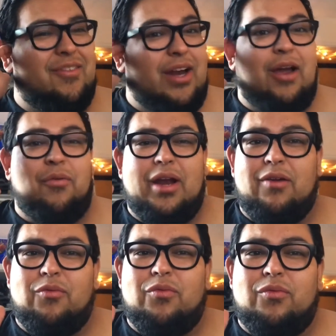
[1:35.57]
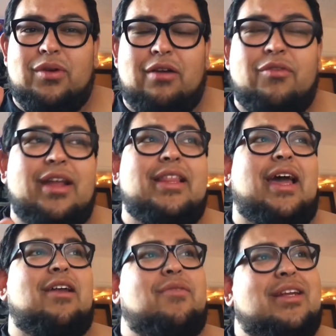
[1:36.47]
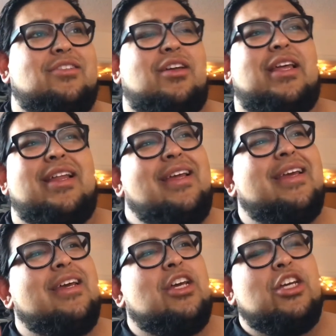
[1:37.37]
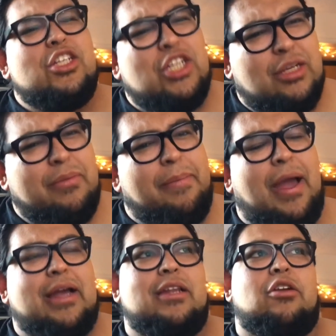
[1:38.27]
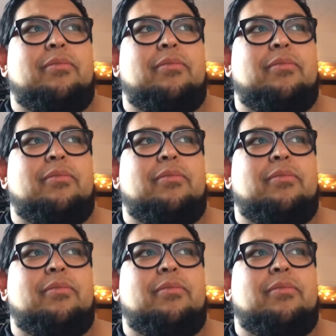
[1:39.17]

when I read that and when I saw that, took me back a little.